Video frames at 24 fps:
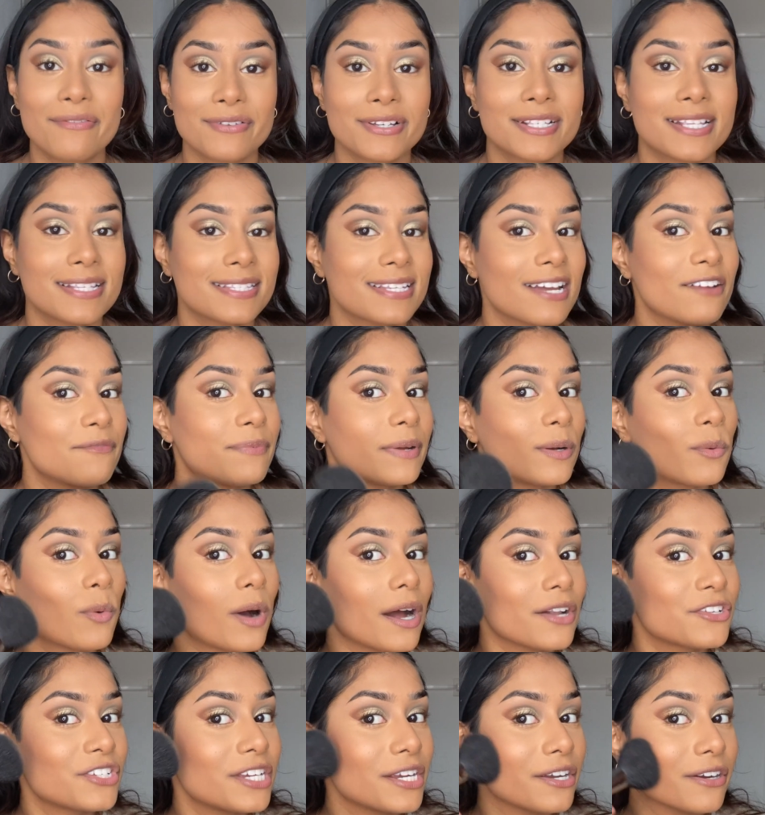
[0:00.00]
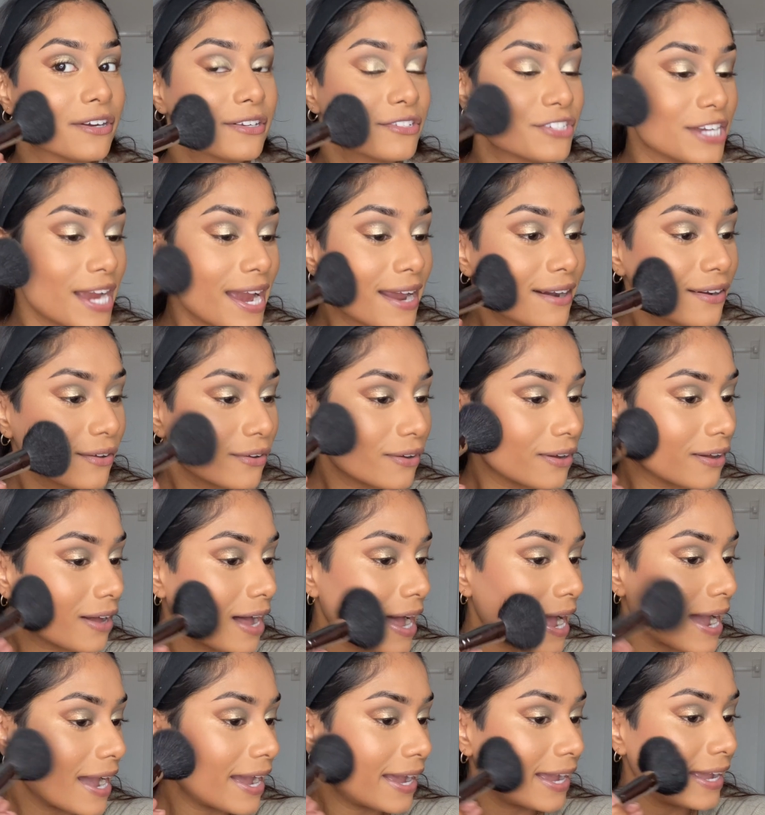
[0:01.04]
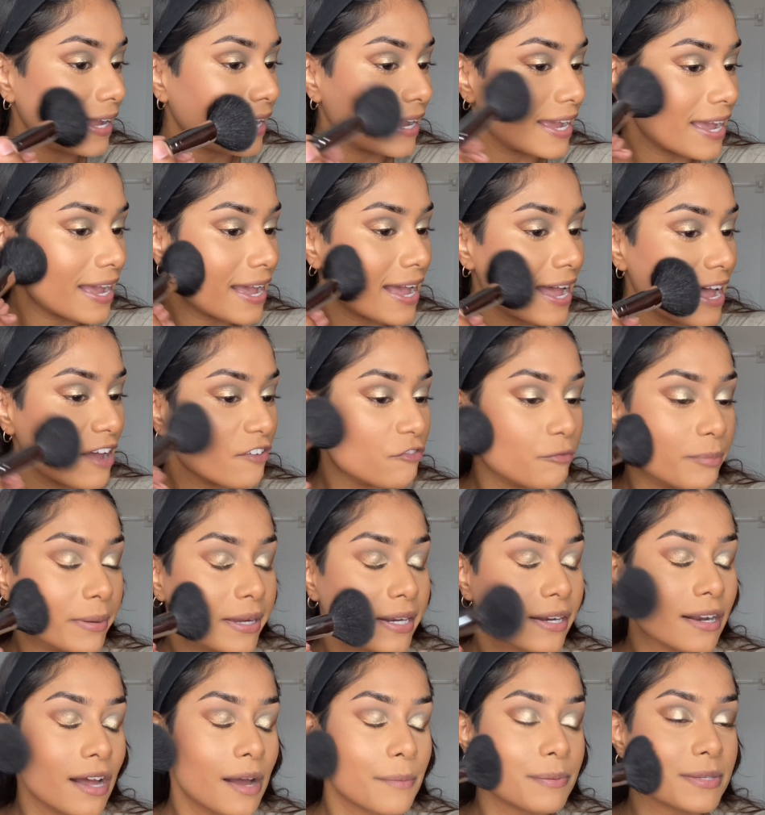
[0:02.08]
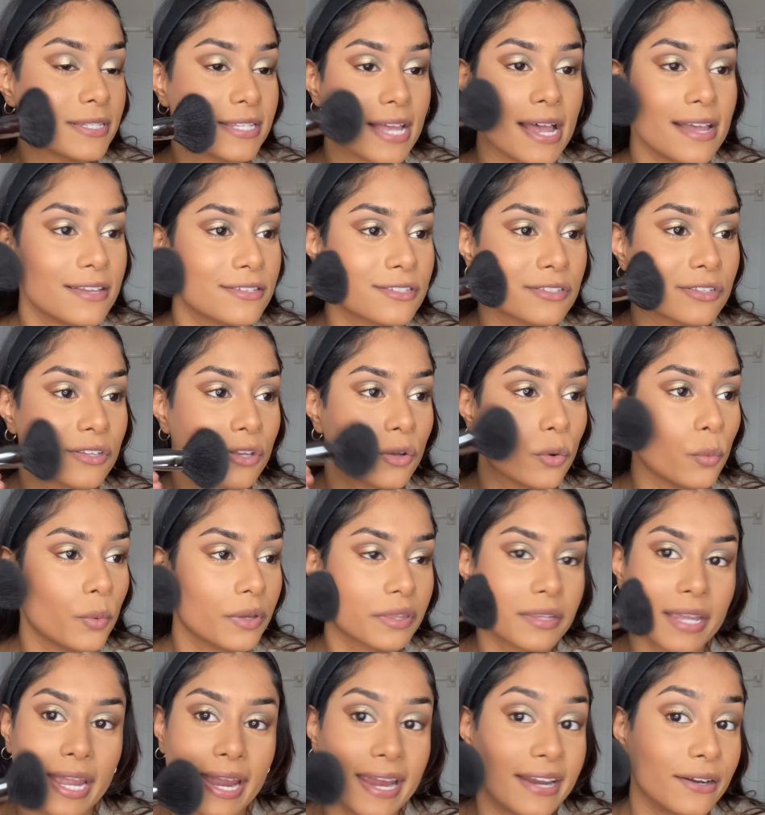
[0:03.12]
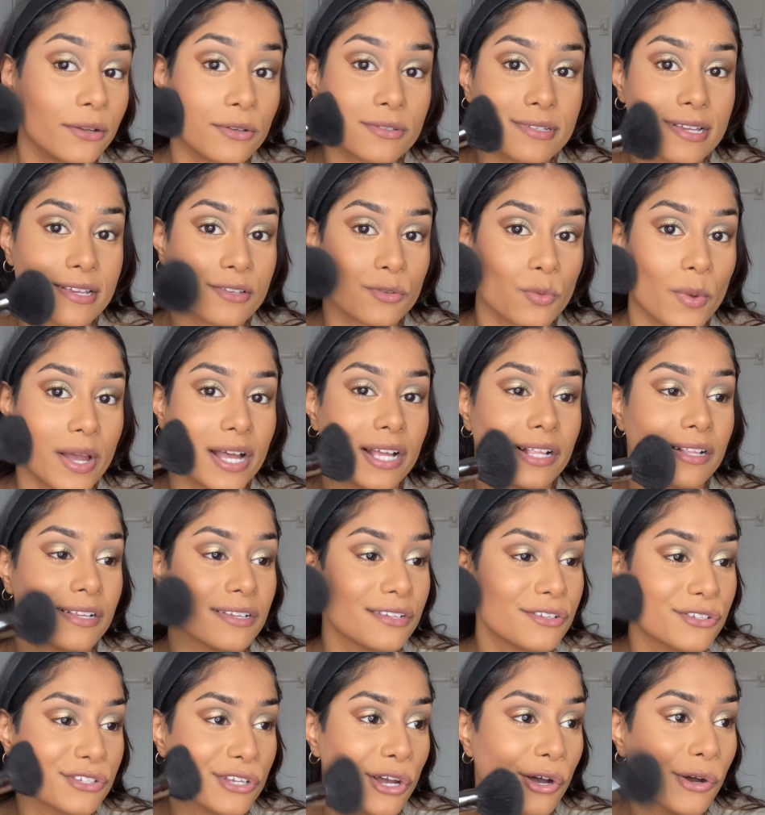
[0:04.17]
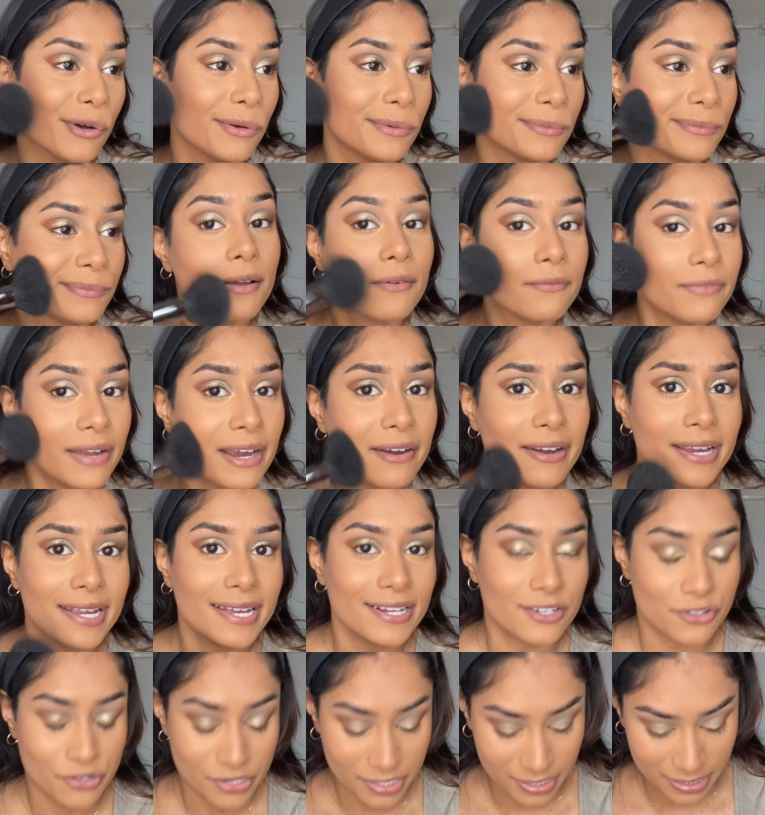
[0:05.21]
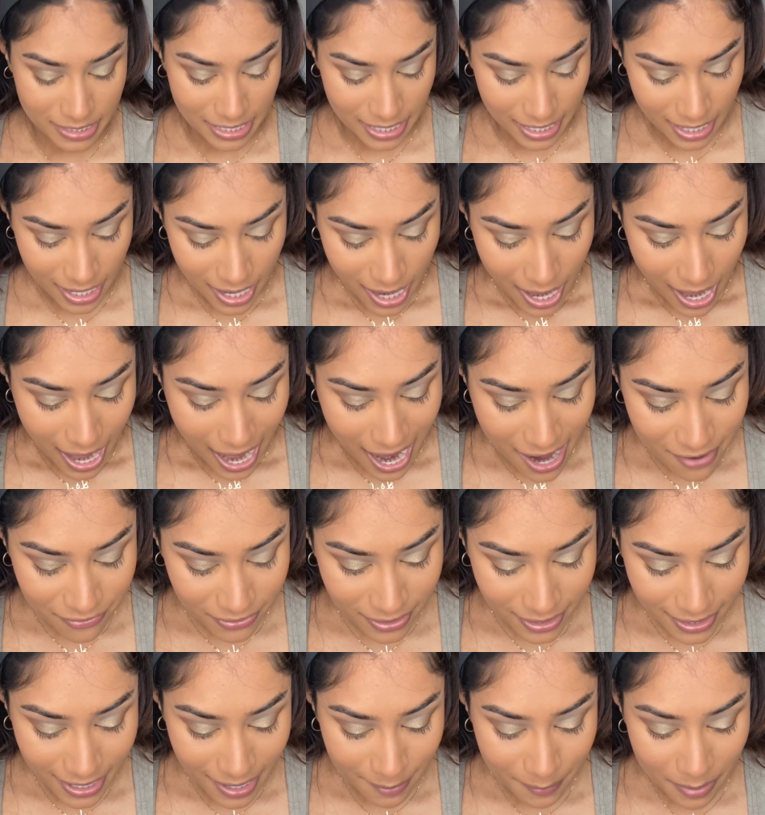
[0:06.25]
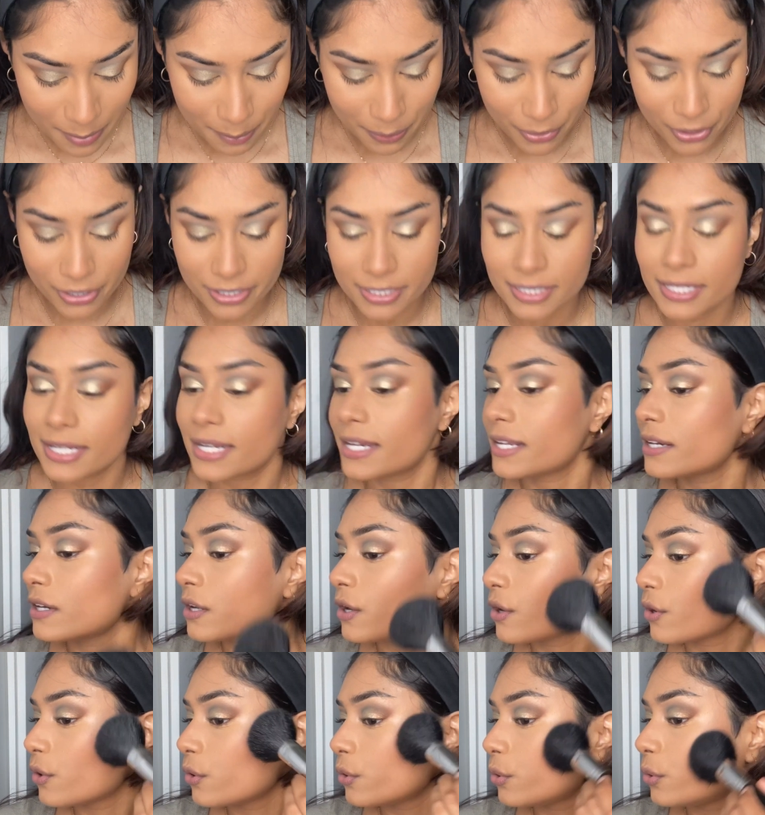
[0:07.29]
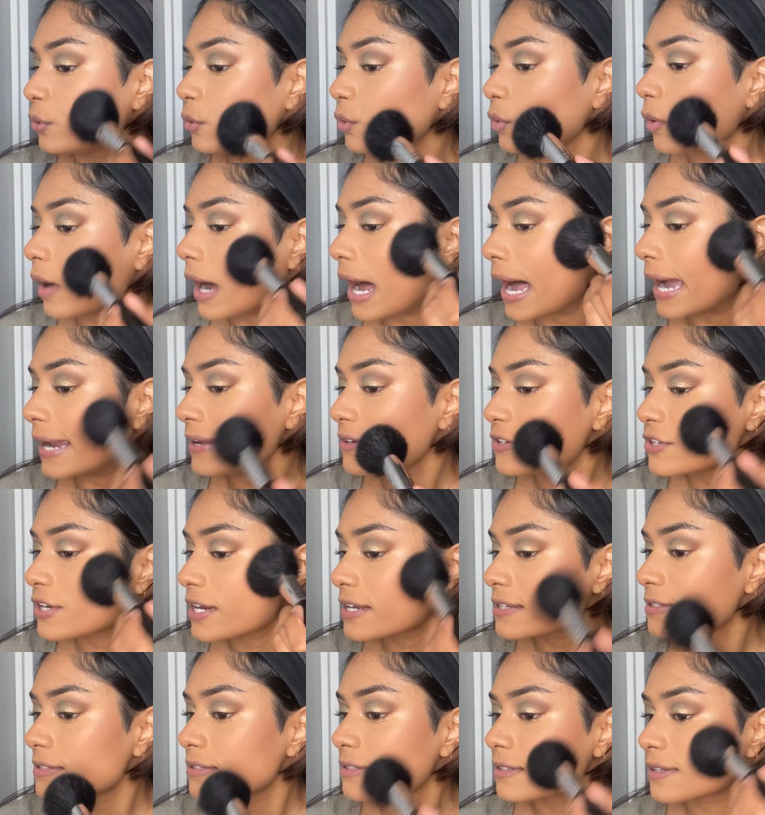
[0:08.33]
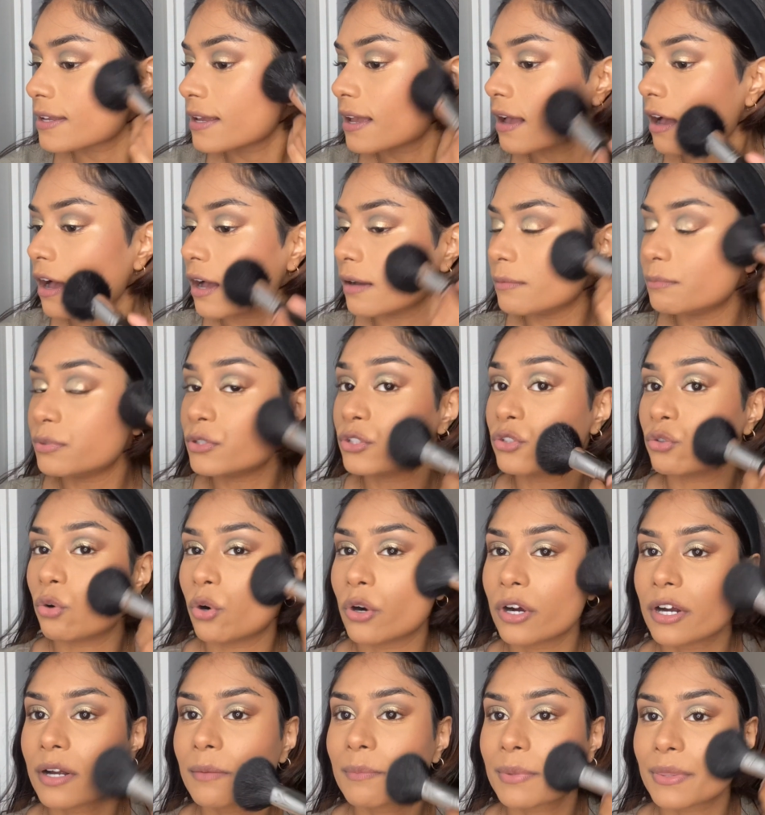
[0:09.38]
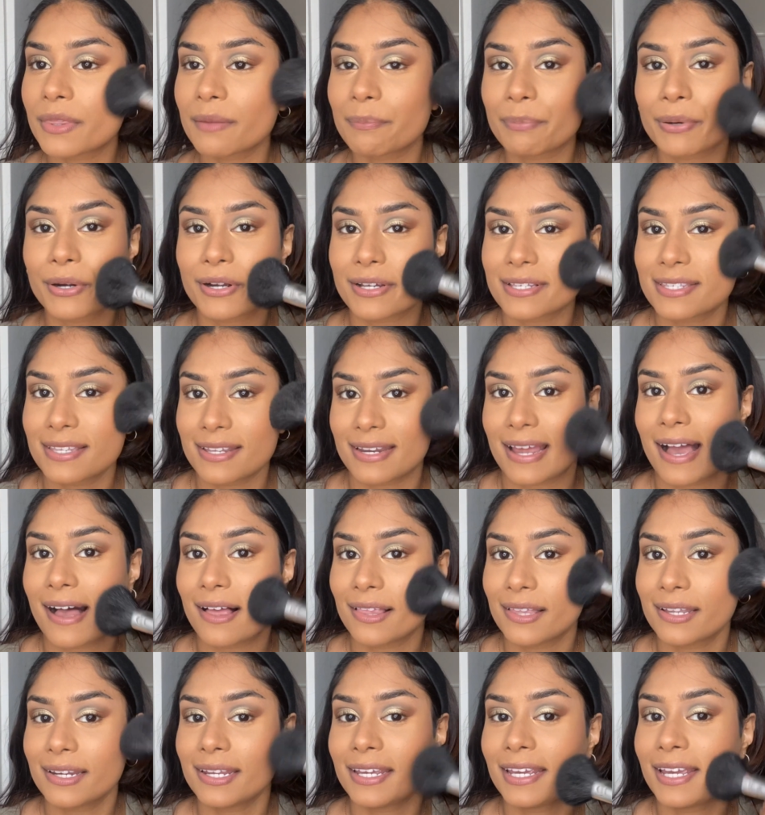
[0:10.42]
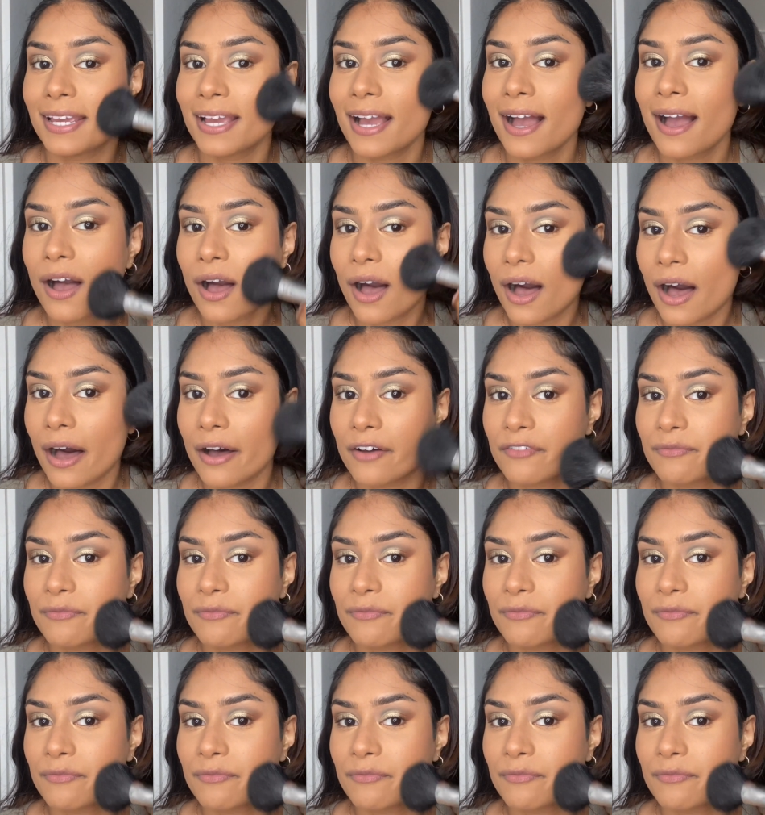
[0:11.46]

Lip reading: since I've been watching her channel, I have been obsessed with candles as well. So, very interesting. I feel like I'm a person who I just absorb the personality of